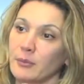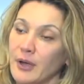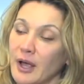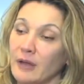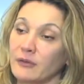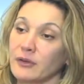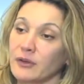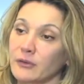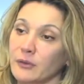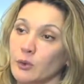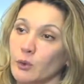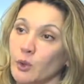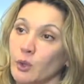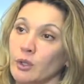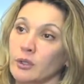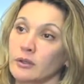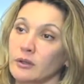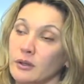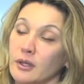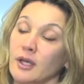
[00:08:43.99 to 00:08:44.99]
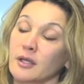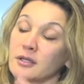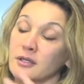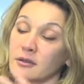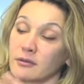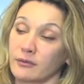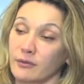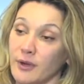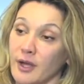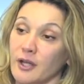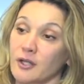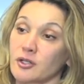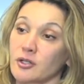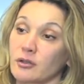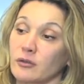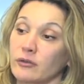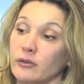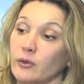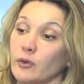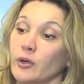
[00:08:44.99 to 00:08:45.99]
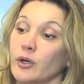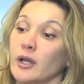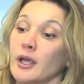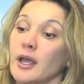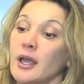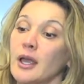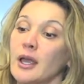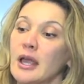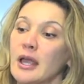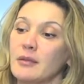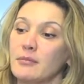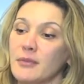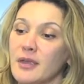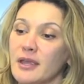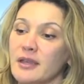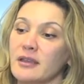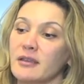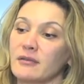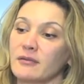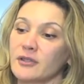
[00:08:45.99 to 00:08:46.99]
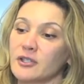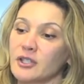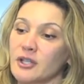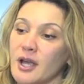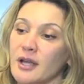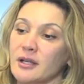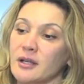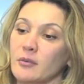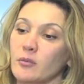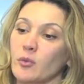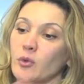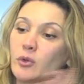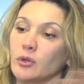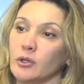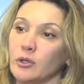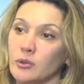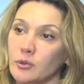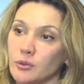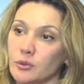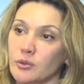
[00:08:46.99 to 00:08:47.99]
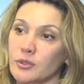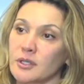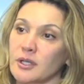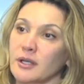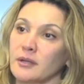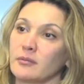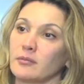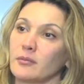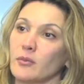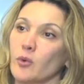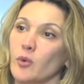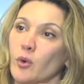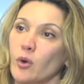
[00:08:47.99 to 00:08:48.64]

pelvic floor, thus vaginal floor, and making vagina more loose and